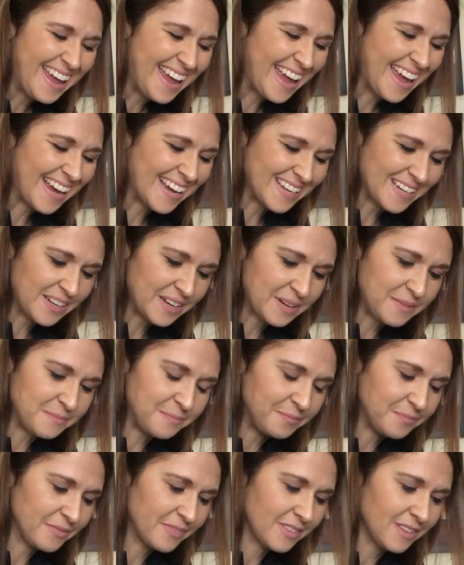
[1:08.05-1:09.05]
And
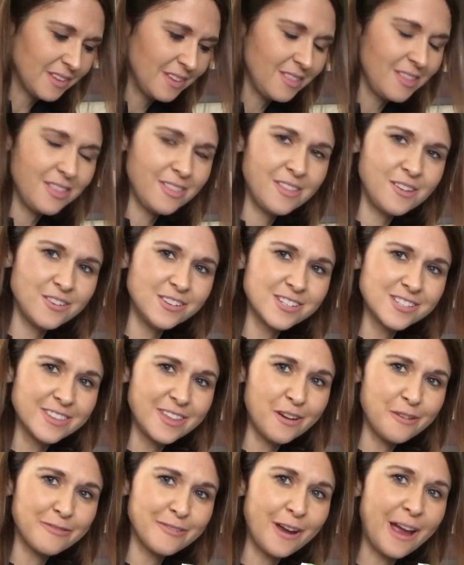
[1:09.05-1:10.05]
then they're just
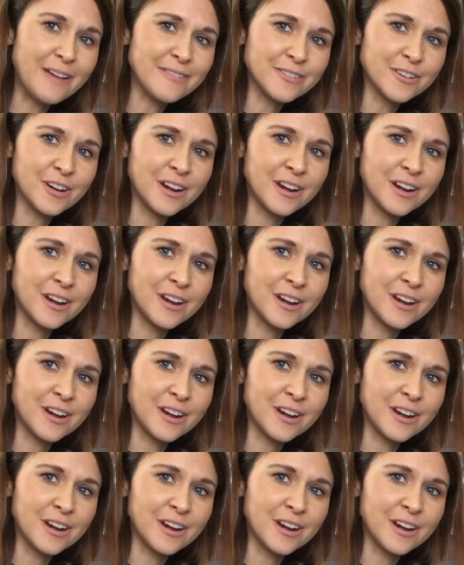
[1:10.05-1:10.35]
there forever.